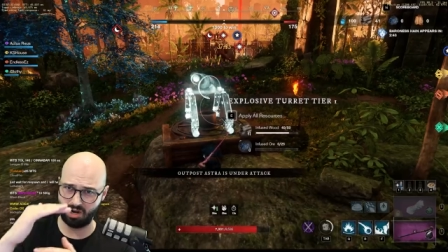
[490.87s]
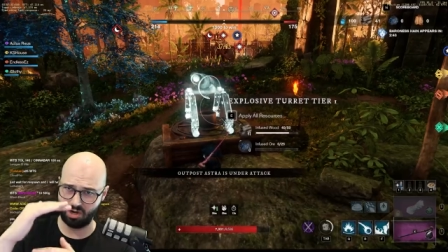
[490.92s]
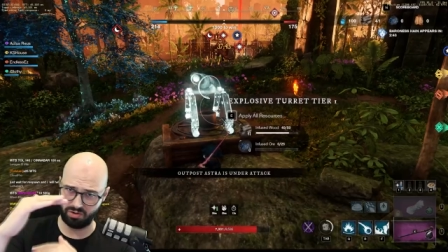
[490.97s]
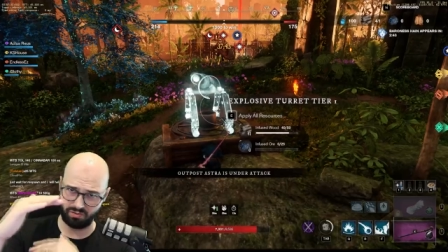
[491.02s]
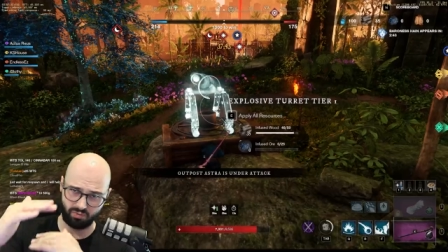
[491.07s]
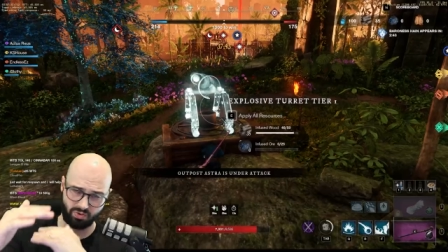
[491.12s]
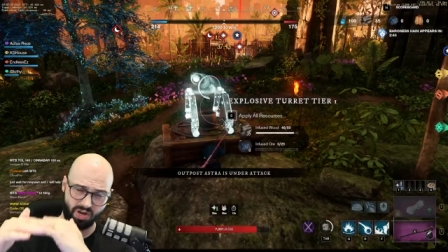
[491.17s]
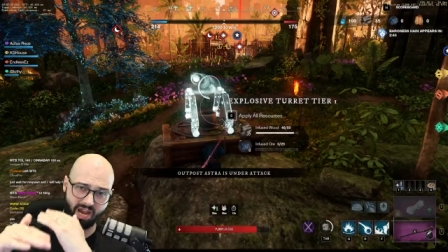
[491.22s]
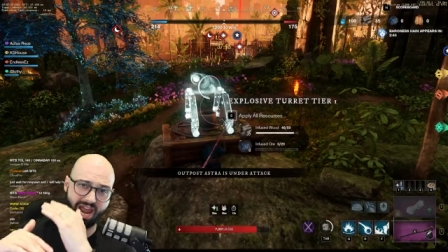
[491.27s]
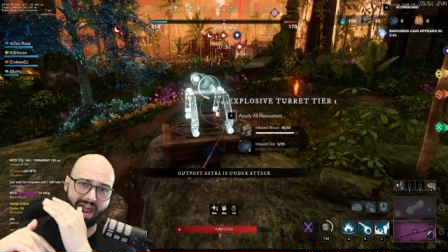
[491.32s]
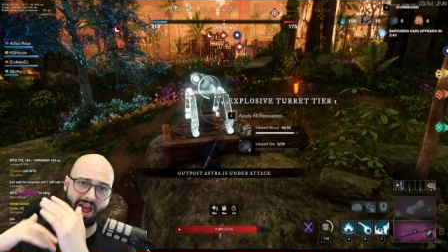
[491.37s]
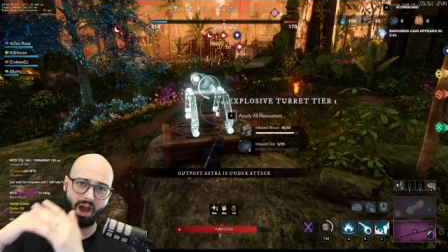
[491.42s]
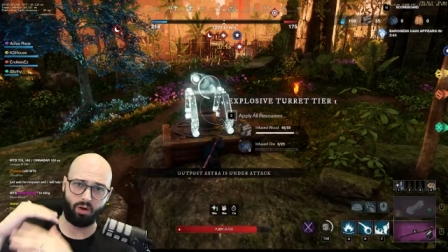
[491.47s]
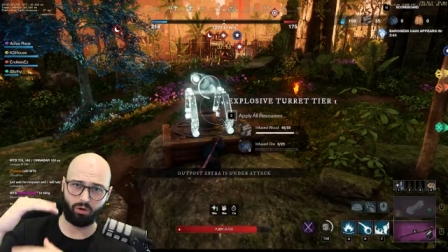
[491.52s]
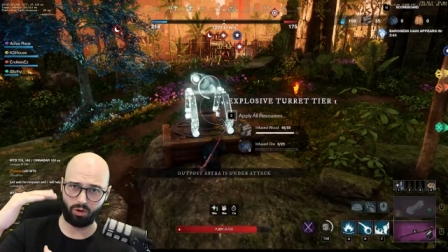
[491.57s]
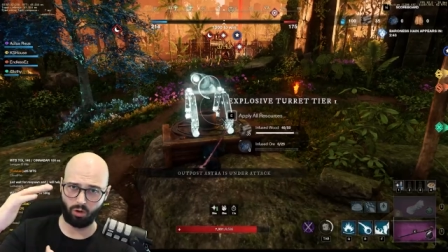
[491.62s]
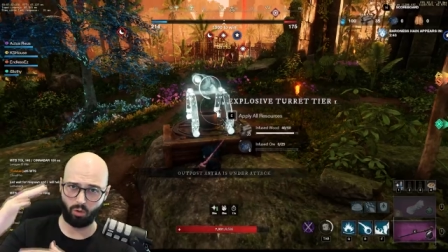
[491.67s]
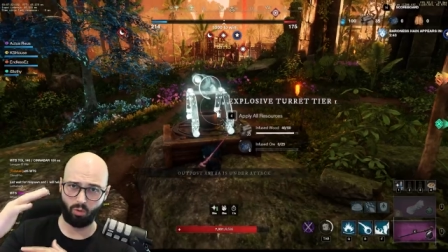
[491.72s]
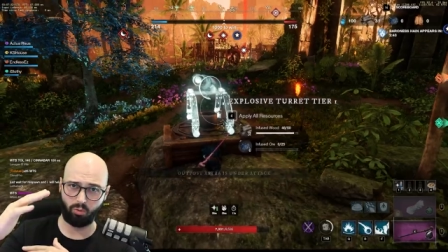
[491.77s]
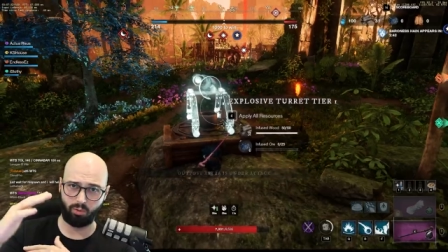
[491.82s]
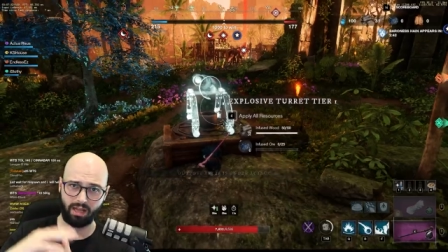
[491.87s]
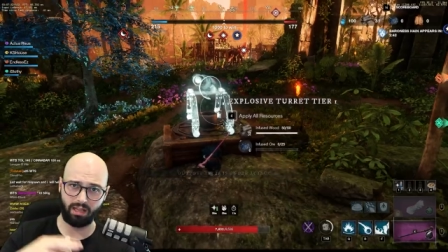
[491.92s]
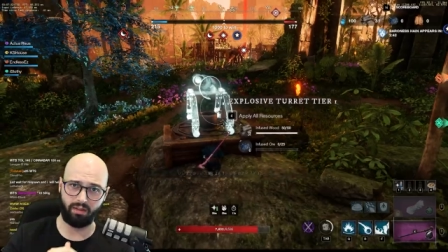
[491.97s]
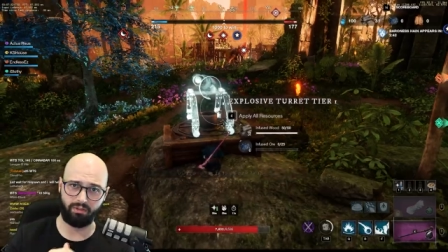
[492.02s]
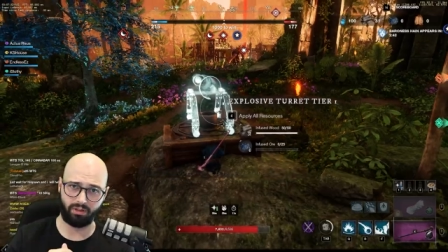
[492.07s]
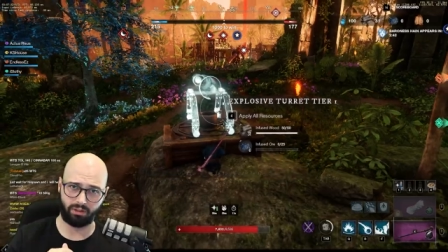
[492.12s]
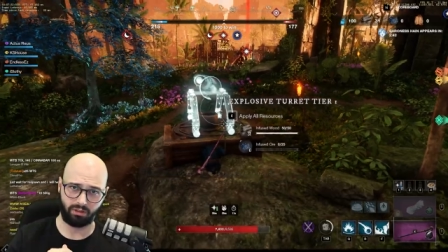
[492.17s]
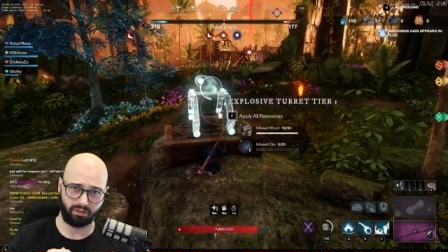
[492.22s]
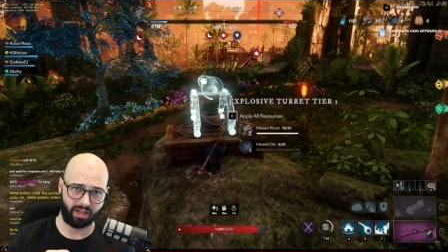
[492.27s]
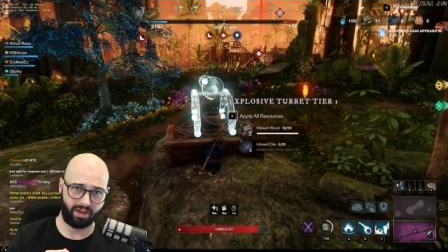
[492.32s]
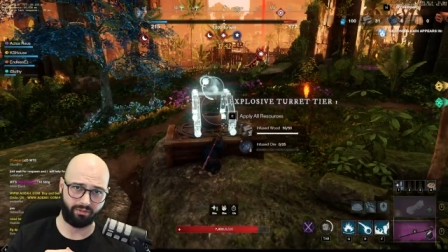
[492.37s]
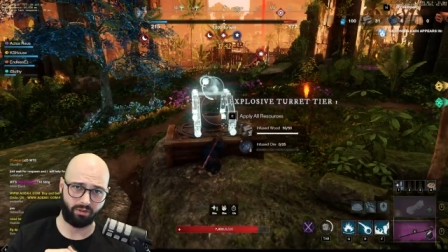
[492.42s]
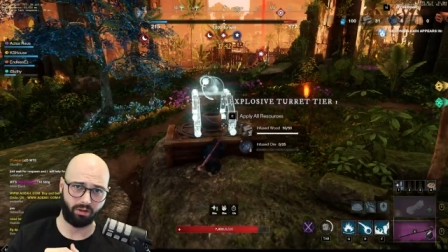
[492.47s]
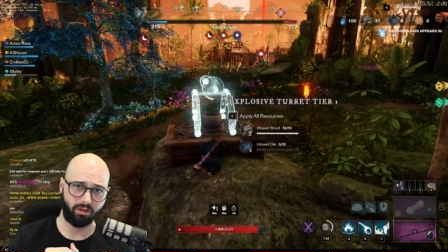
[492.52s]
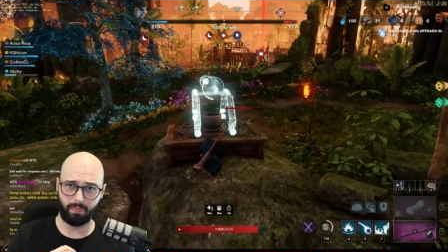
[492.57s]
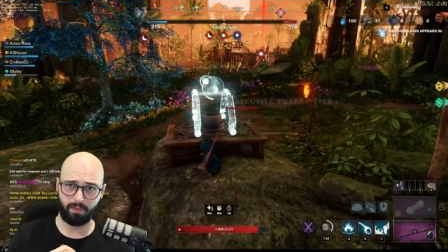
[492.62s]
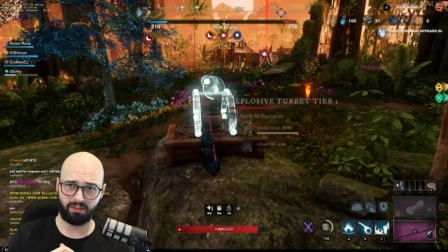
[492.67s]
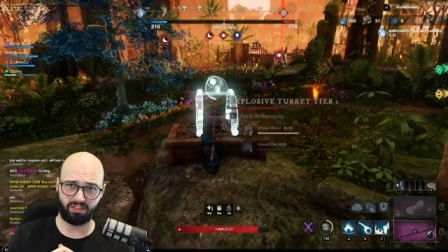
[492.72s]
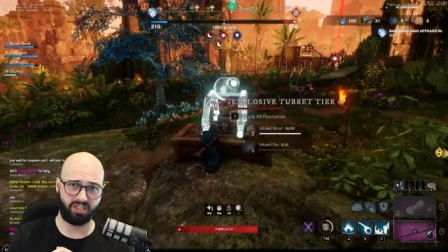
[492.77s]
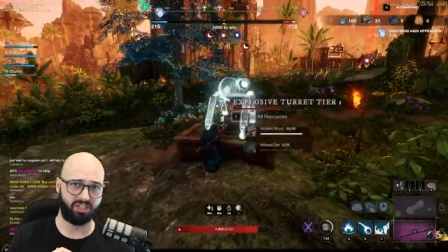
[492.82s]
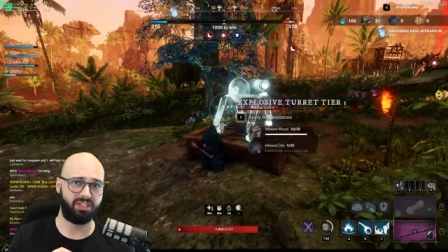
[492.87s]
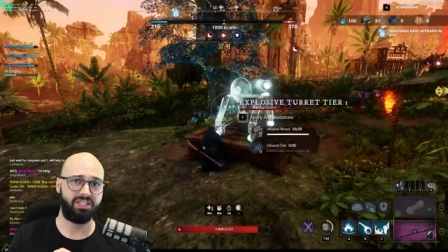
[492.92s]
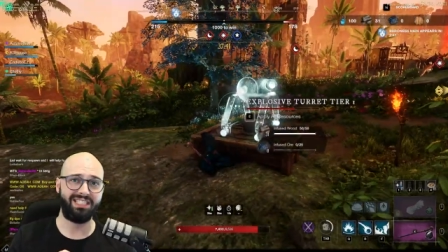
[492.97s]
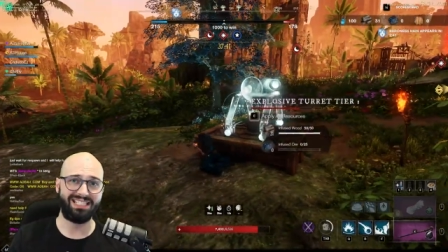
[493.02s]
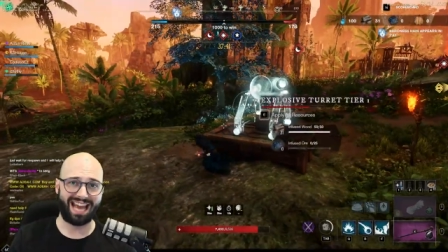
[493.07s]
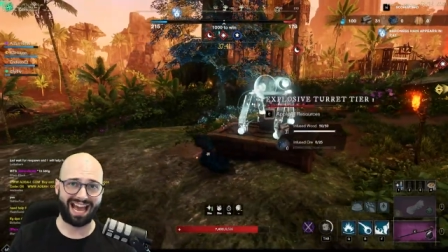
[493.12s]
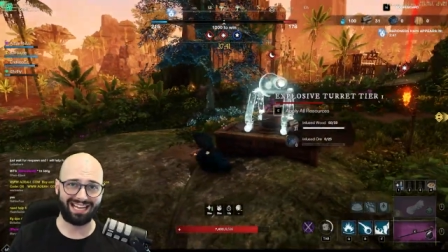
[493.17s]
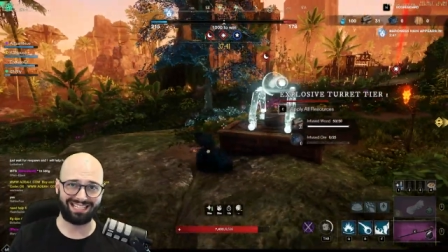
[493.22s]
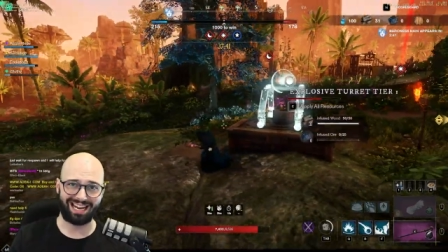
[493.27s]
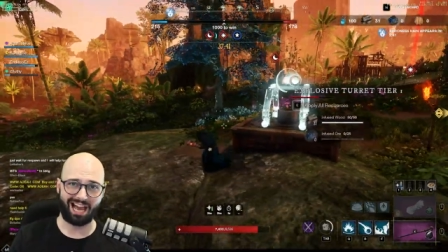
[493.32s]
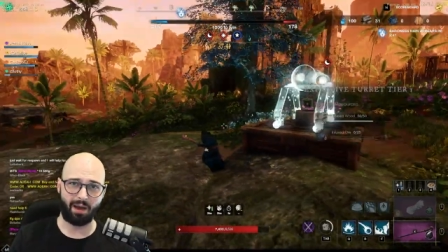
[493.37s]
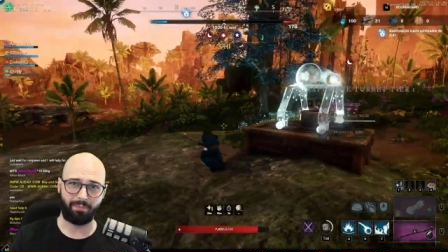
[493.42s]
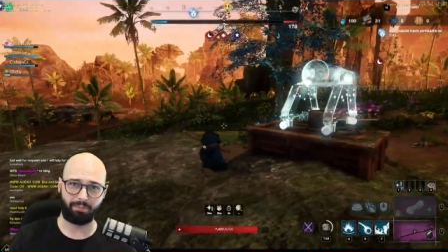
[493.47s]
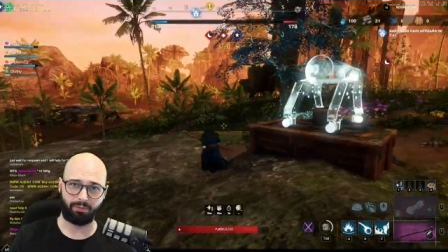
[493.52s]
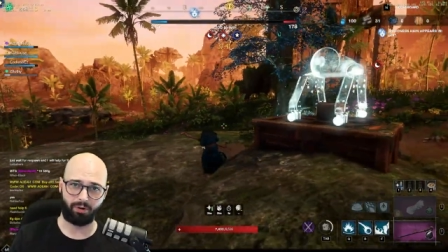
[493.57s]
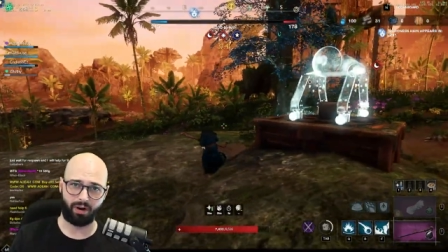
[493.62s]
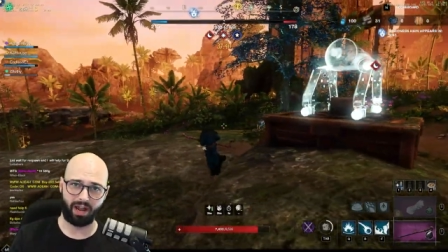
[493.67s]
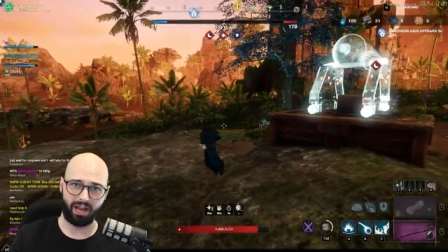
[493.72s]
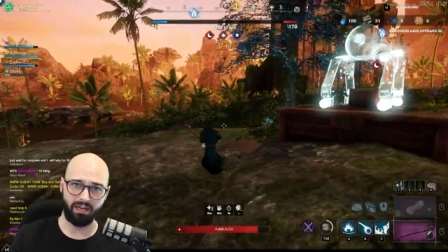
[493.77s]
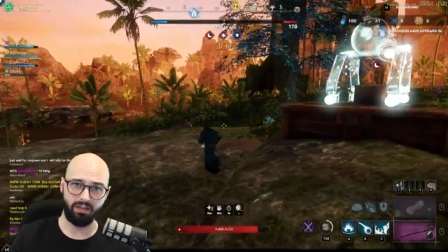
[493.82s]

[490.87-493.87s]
now your relevant level. It's a stat upgrade,